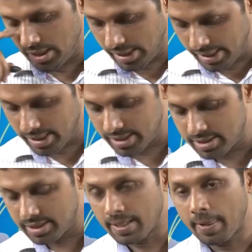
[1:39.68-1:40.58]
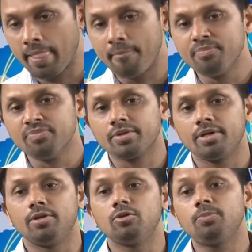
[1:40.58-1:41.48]
is
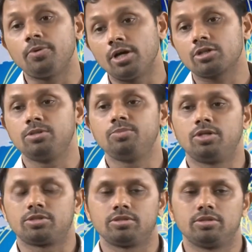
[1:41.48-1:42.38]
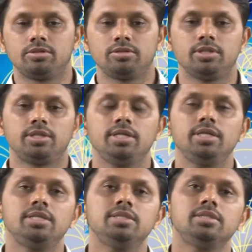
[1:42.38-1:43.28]
the production function, that
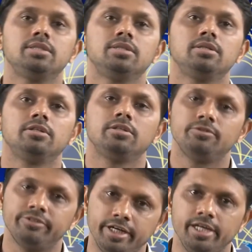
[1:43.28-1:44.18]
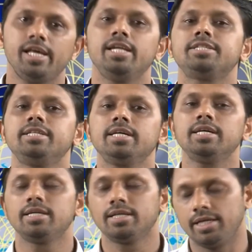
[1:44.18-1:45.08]
is very
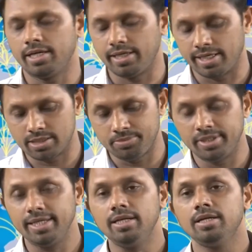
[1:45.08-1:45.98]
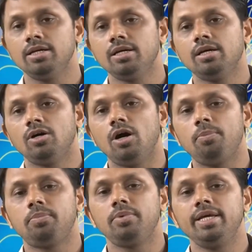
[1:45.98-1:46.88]
realistic and exhibiting
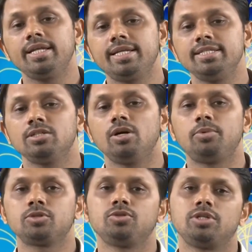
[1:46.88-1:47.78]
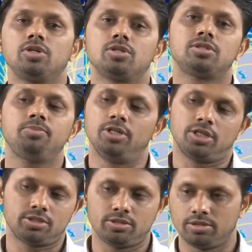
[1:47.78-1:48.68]
increasing opportunity cost of
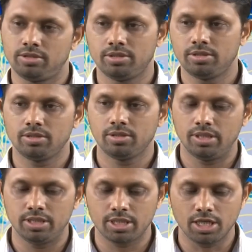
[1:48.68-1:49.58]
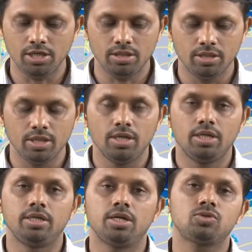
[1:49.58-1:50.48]
production. Is it clear?
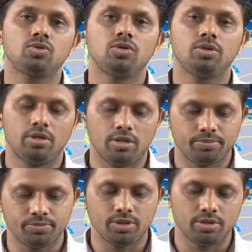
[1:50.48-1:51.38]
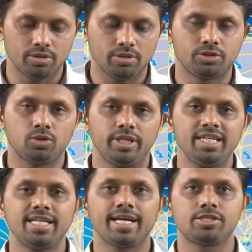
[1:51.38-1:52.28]
Now, so
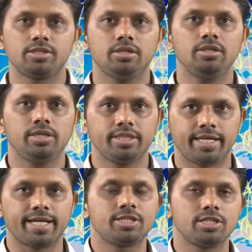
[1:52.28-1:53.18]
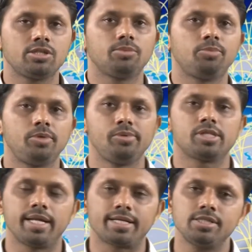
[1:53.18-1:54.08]
this lecture is an extension of the
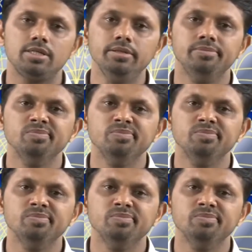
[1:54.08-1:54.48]
previous lecture,